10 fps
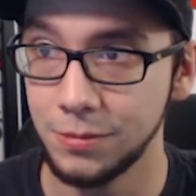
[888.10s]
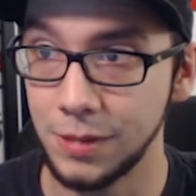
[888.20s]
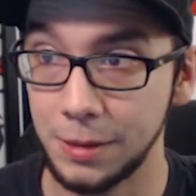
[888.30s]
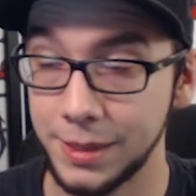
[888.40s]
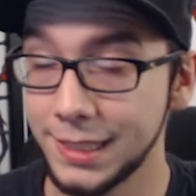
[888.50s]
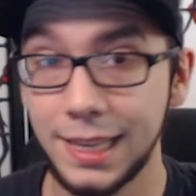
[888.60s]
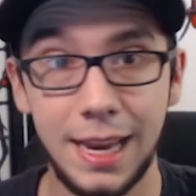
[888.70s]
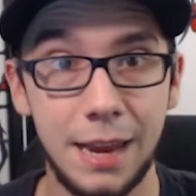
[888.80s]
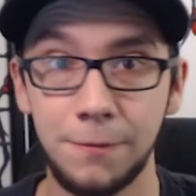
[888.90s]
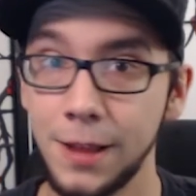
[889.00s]
If this thing
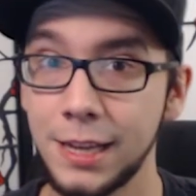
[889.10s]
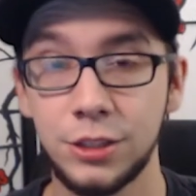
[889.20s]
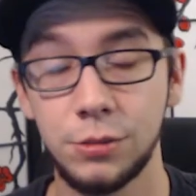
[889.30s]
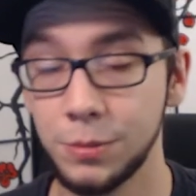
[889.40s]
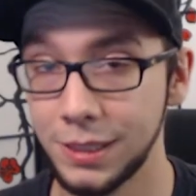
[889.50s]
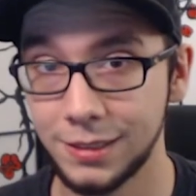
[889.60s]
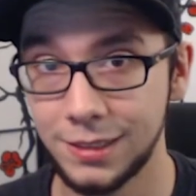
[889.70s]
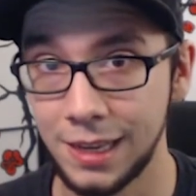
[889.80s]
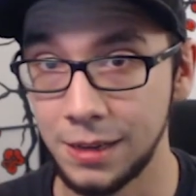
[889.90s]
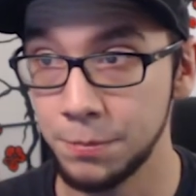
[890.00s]
had flash, it would be
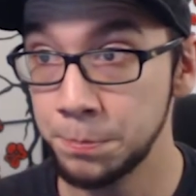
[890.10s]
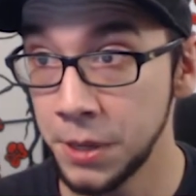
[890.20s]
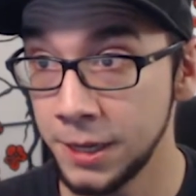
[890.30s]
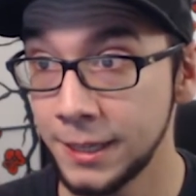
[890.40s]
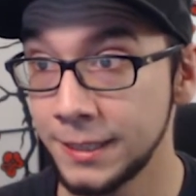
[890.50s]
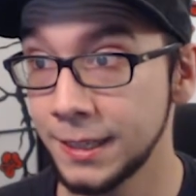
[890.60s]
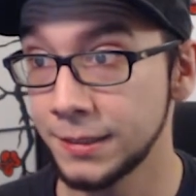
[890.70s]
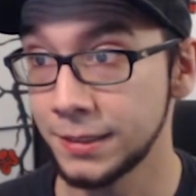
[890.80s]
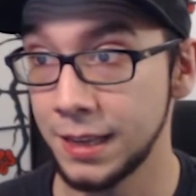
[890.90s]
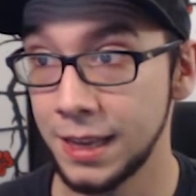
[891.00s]
insane, but it
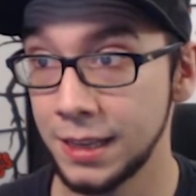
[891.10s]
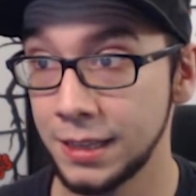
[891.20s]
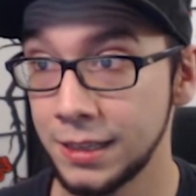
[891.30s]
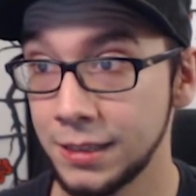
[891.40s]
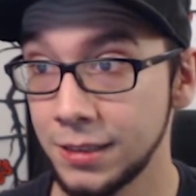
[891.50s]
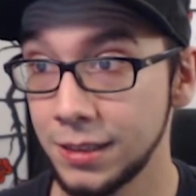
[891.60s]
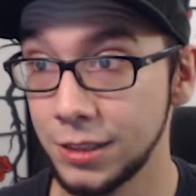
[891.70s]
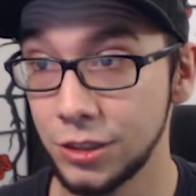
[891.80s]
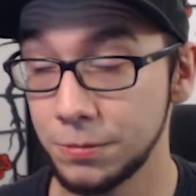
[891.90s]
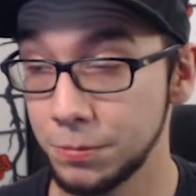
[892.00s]
doesn't. And
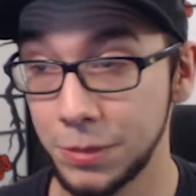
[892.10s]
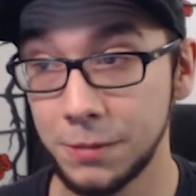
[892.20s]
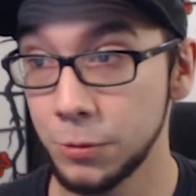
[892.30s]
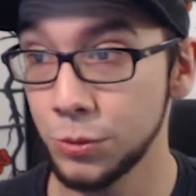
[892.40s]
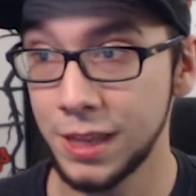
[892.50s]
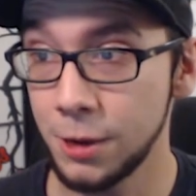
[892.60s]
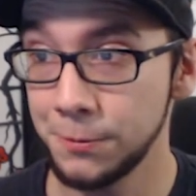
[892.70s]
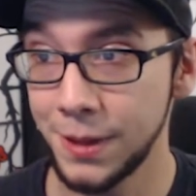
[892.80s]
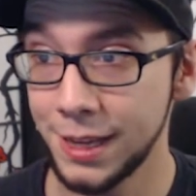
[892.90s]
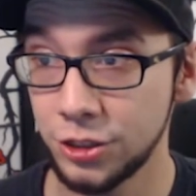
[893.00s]
even without
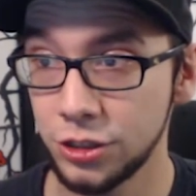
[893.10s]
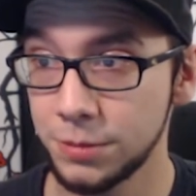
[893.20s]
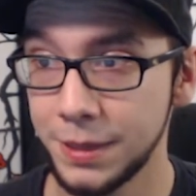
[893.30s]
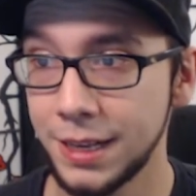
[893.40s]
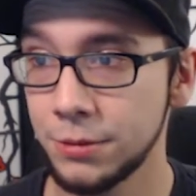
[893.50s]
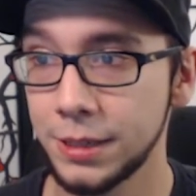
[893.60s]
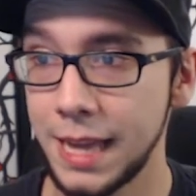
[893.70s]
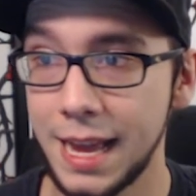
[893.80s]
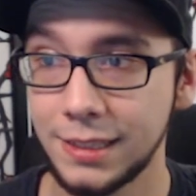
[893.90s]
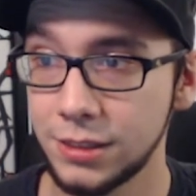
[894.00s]
flash, just being able to
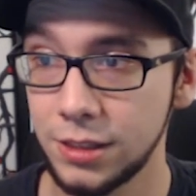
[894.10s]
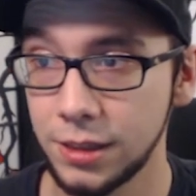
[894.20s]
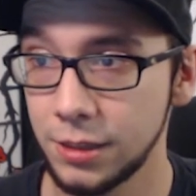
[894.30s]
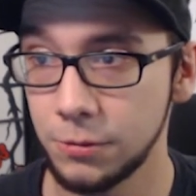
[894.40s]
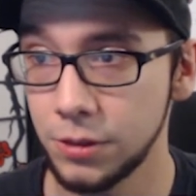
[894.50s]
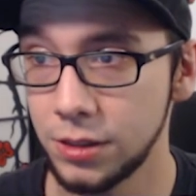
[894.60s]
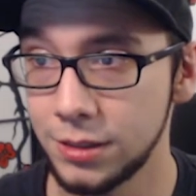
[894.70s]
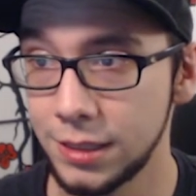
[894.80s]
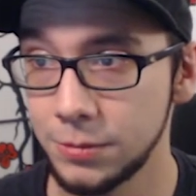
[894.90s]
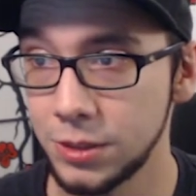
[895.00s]
cast something with
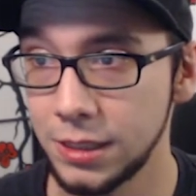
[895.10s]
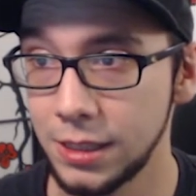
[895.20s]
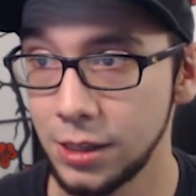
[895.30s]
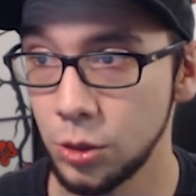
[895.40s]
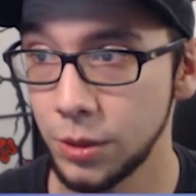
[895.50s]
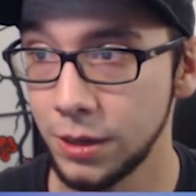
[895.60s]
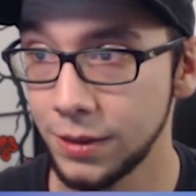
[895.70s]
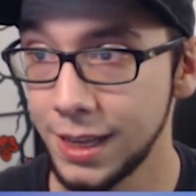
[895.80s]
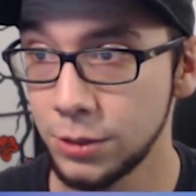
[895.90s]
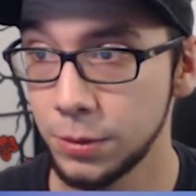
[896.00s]
CMC 3 or
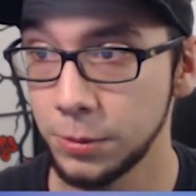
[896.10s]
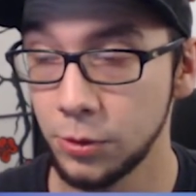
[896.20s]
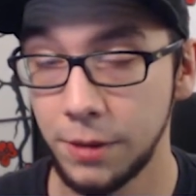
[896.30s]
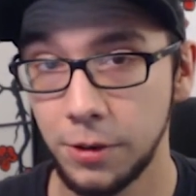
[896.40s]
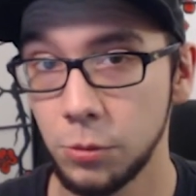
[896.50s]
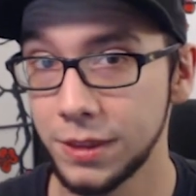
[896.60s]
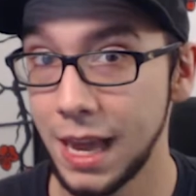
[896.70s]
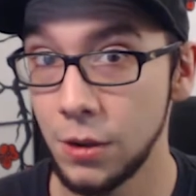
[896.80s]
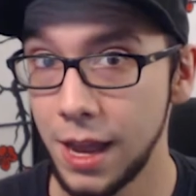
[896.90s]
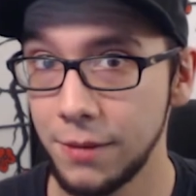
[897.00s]
less from your graveyard
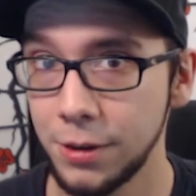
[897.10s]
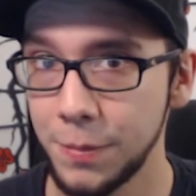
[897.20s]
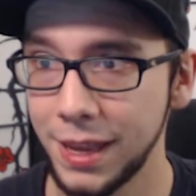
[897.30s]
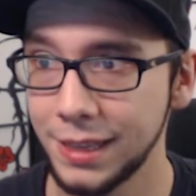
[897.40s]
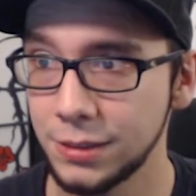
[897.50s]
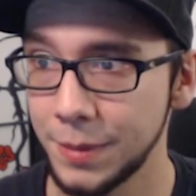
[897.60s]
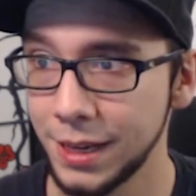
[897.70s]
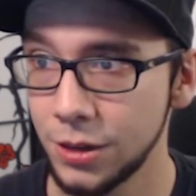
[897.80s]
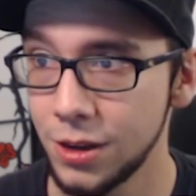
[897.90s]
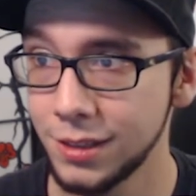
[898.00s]
without having to pay its
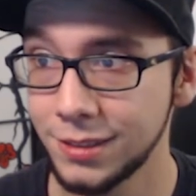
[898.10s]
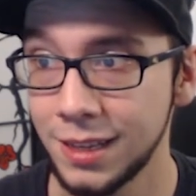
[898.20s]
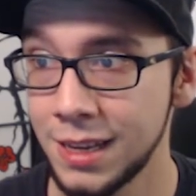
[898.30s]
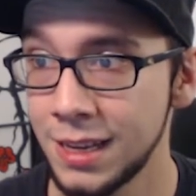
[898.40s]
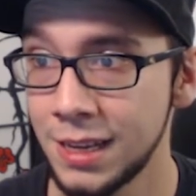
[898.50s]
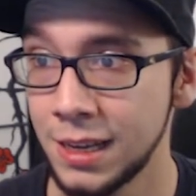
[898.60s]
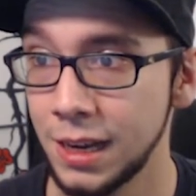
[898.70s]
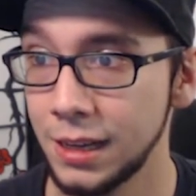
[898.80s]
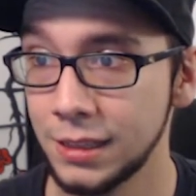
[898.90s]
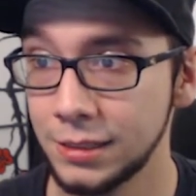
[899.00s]
mana cost,
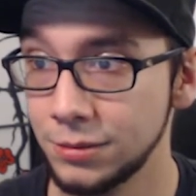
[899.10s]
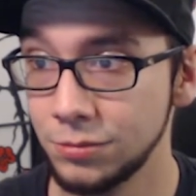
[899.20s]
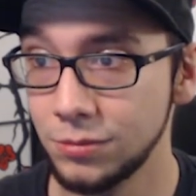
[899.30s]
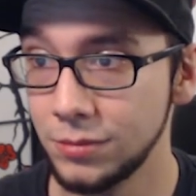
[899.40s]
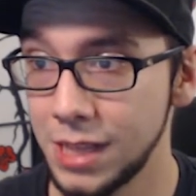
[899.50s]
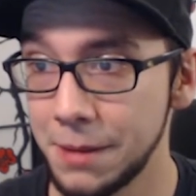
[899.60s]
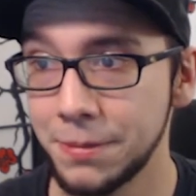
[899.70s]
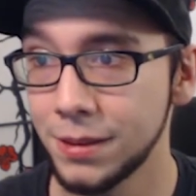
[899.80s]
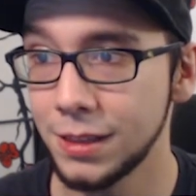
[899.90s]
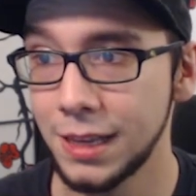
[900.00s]

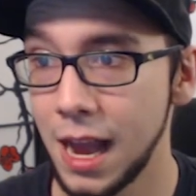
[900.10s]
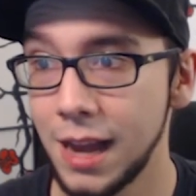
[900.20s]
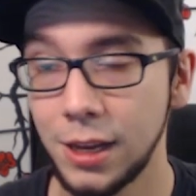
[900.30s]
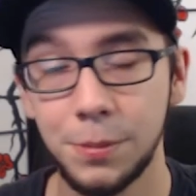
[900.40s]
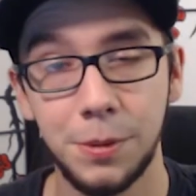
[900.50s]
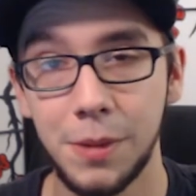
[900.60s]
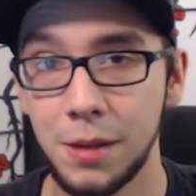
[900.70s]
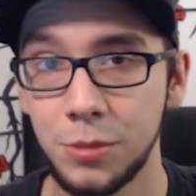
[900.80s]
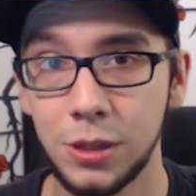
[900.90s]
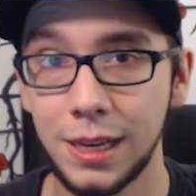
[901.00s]
definitely high up in my
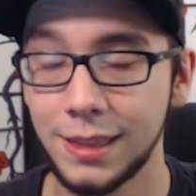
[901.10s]
book.